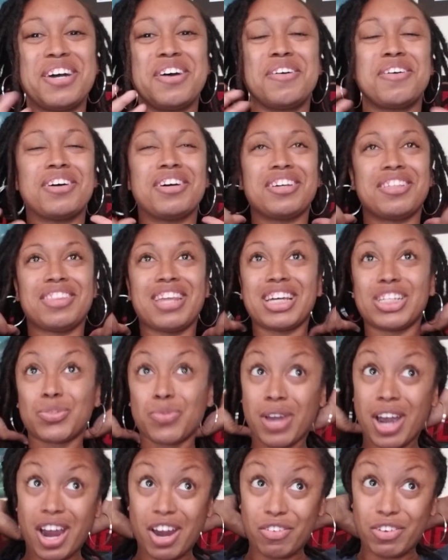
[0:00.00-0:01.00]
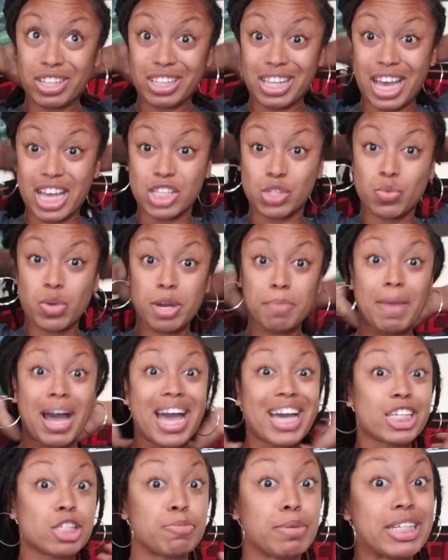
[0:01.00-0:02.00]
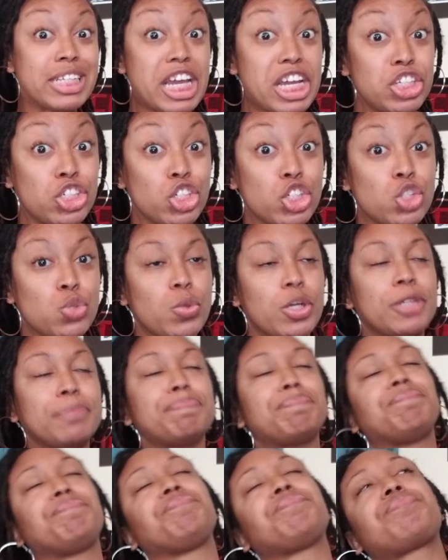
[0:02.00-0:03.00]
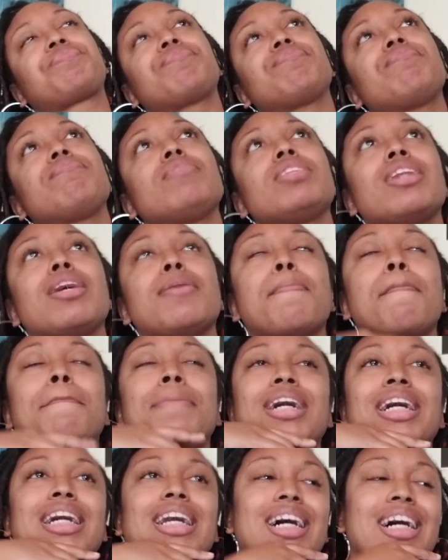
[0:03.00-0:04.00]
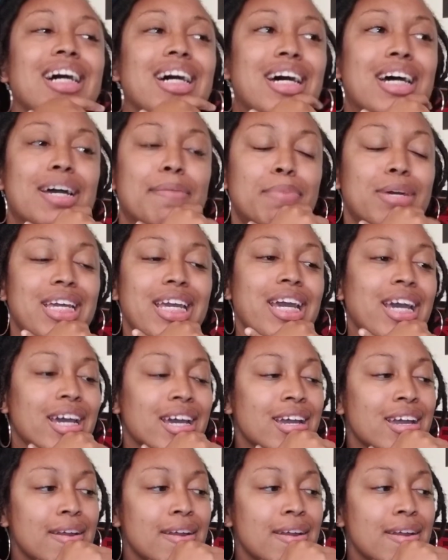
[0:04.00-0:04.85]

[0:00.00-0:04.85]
And that's where I realized where my expectations were. But yeah.